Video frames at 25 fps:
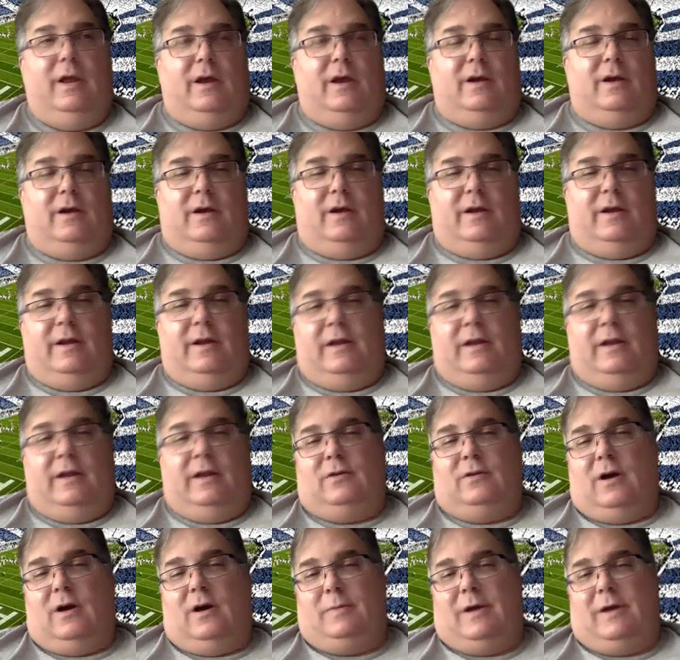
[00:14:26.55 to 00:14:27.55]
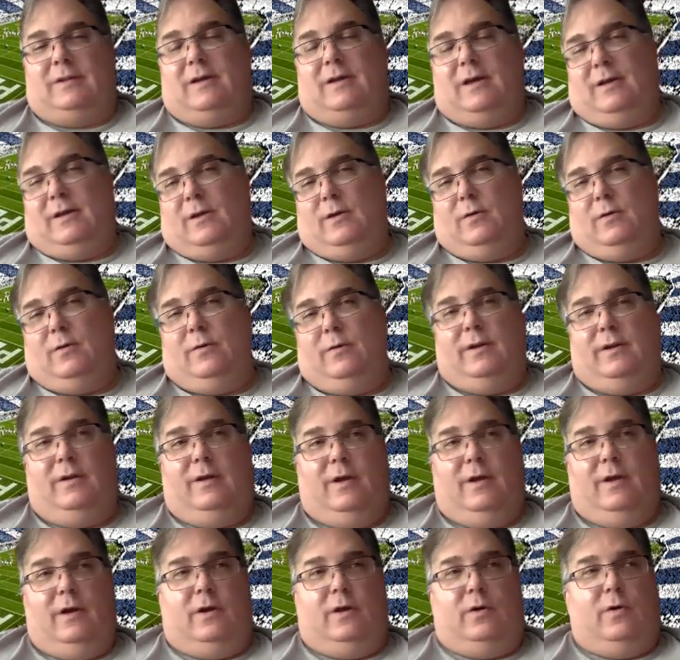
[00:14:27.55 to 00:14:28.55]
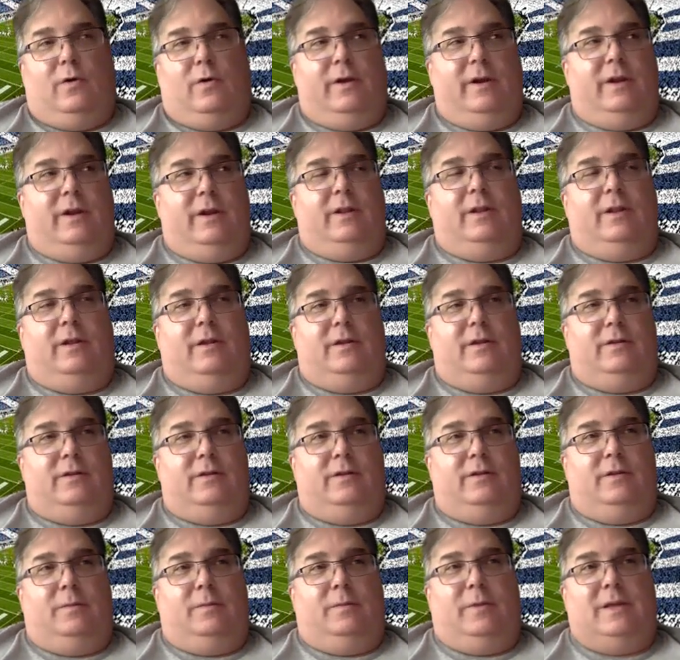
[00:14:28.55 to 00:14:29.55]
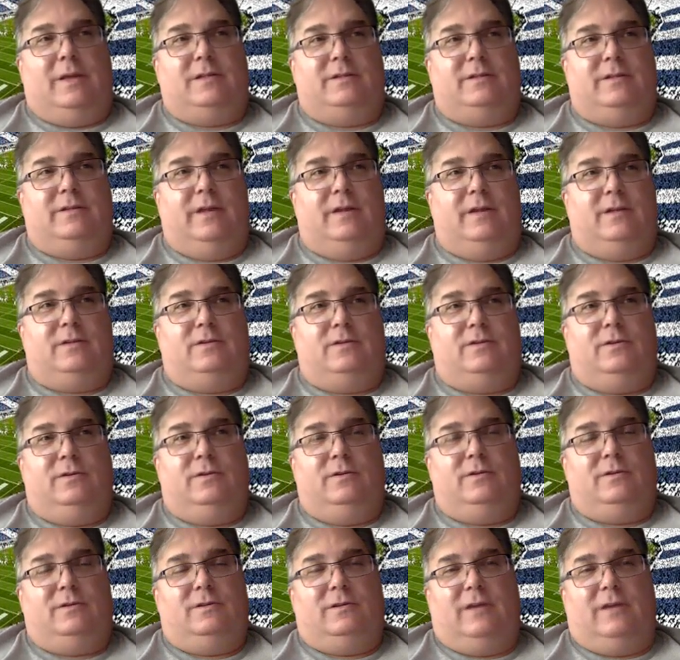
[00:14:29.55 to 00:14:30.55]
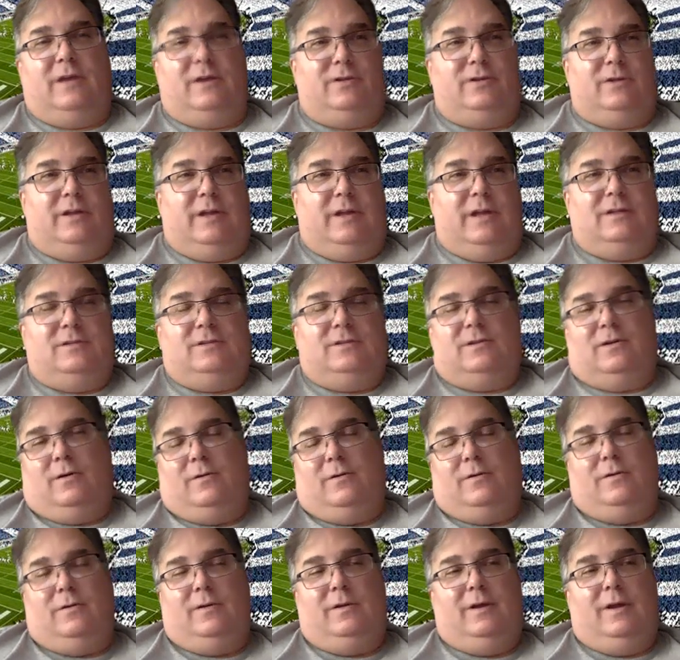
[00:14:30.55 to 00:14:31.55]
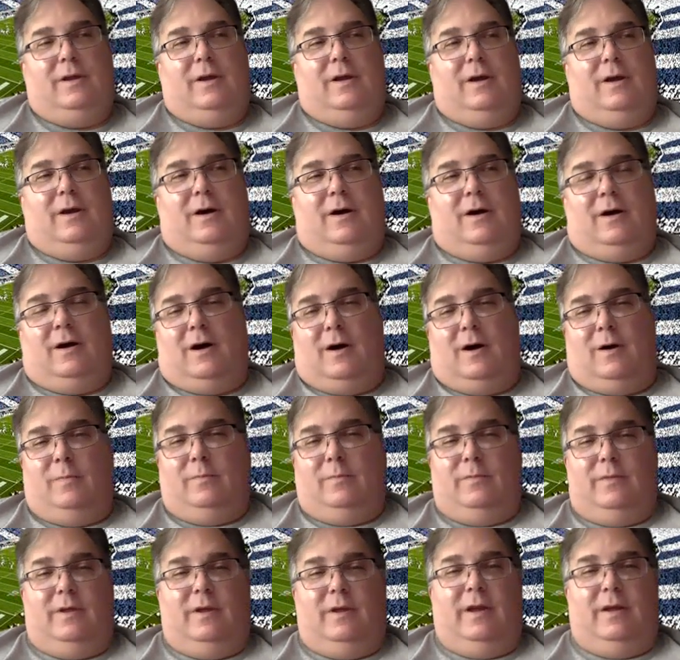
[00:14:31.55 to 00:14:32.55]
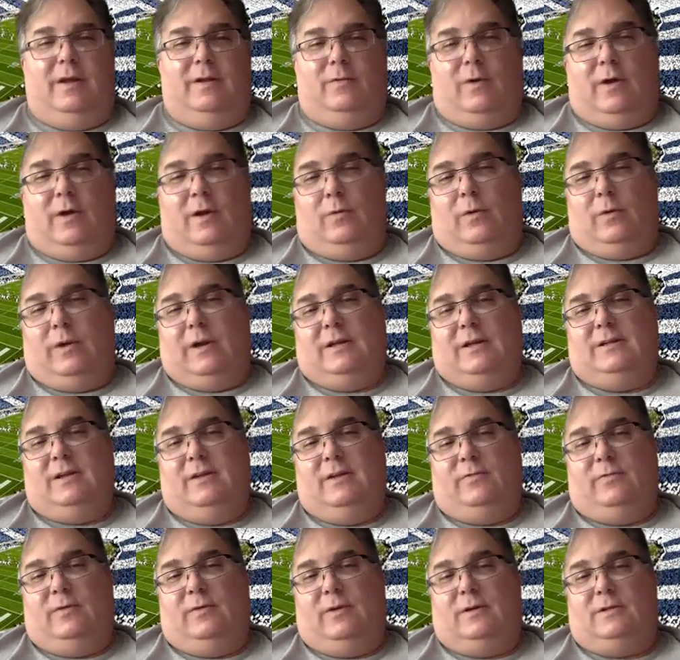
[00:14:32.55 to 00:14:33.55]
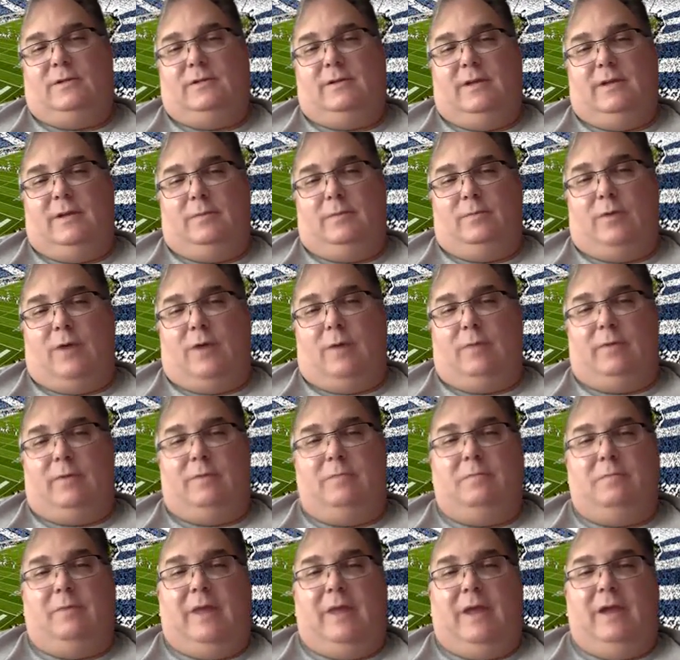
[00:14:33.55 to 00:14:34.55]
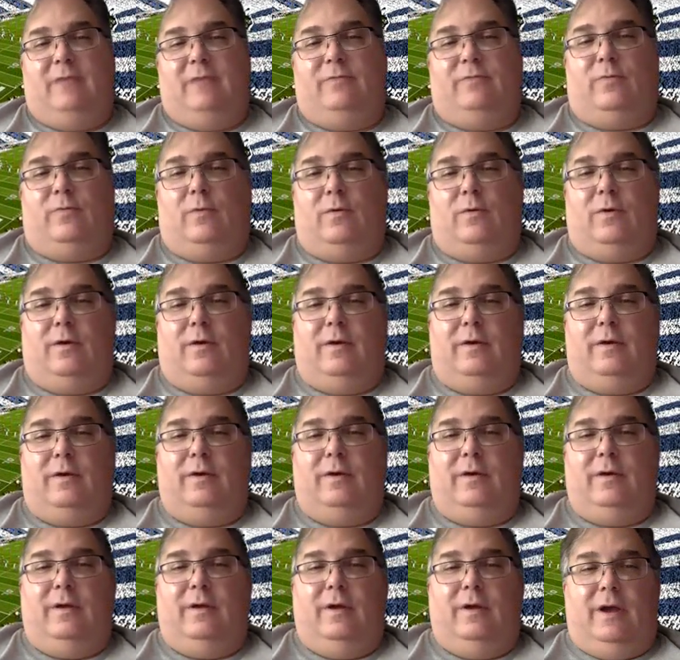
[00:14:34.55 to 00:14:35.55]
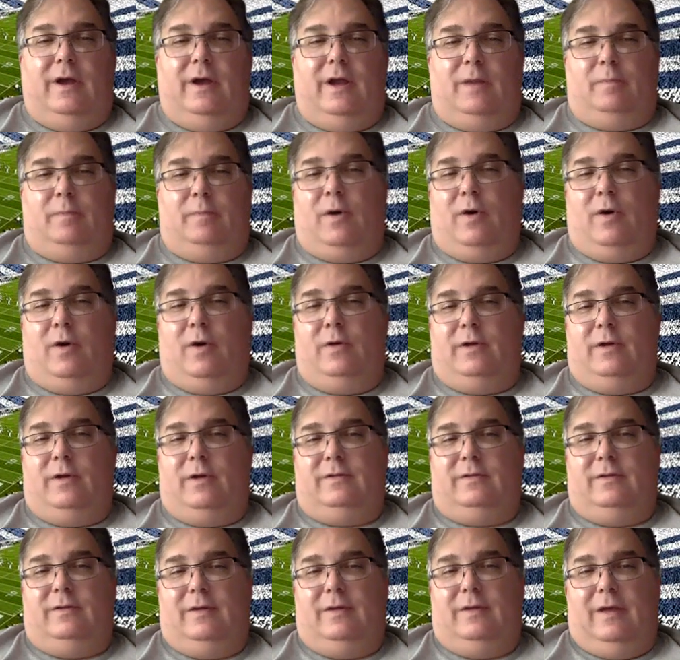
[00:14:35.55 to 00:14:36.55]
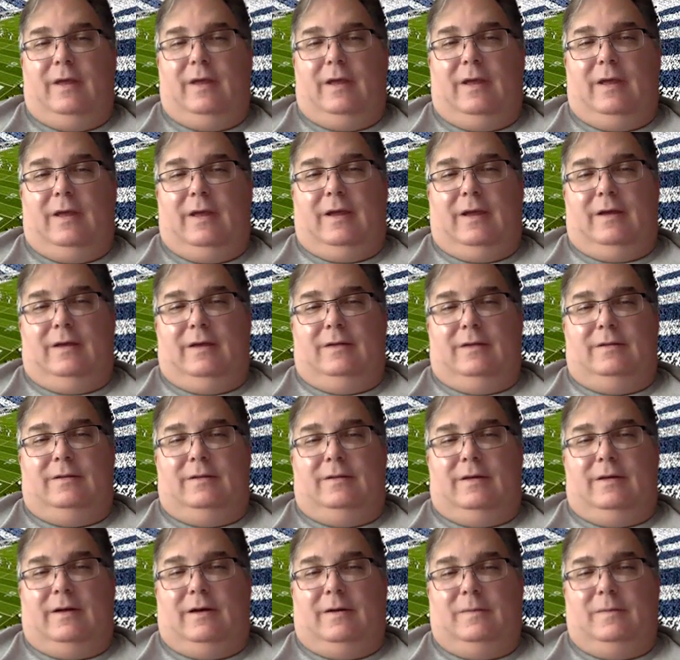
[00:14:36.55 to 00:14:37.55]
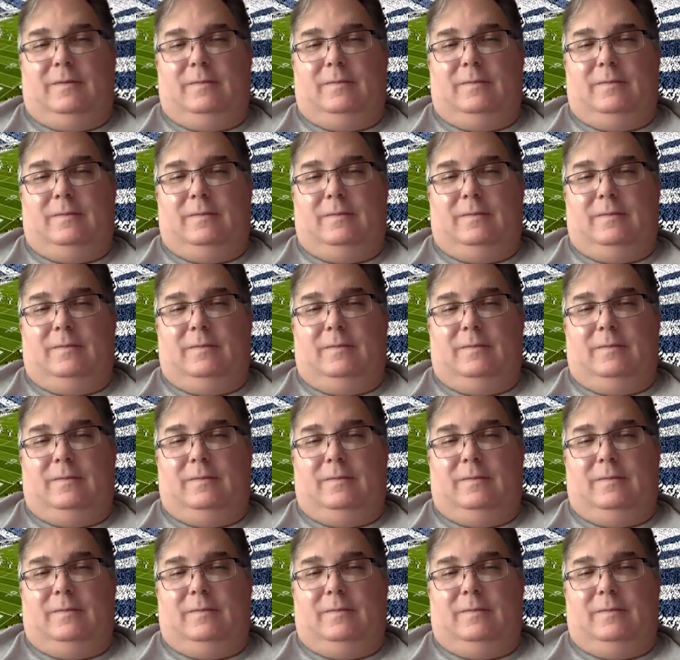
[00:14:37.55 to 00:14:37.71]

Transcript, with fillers: Yeah, and they mm-hmm. talked about that, you know, when going into the to the Penn State student section end zone, um, and and what a difference it probably made for an opponent. And uh,